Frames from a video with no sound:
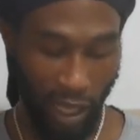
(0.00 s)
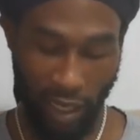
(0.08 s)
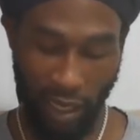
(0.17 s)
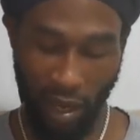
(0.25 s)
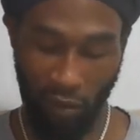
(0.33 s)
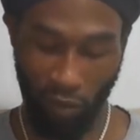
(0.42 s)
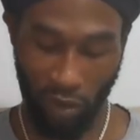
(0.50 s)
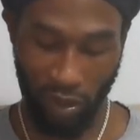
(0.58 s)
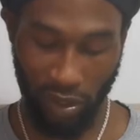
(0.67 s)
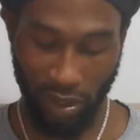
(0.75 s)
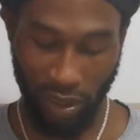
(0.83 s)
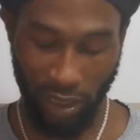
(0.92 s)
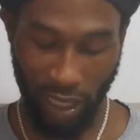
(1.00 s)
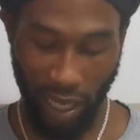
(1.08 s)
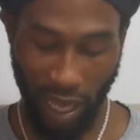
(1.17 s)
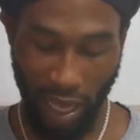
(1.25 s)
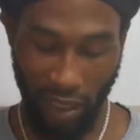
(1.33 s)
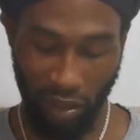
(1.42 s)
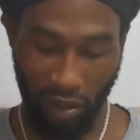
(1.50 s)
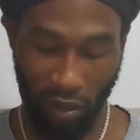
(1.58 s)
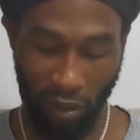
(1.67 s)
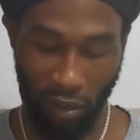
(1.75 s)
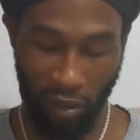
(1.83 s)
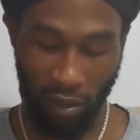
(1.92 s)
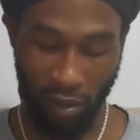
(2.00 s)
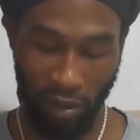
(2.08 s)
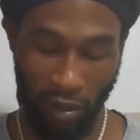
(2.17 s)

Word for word: and that was the Anker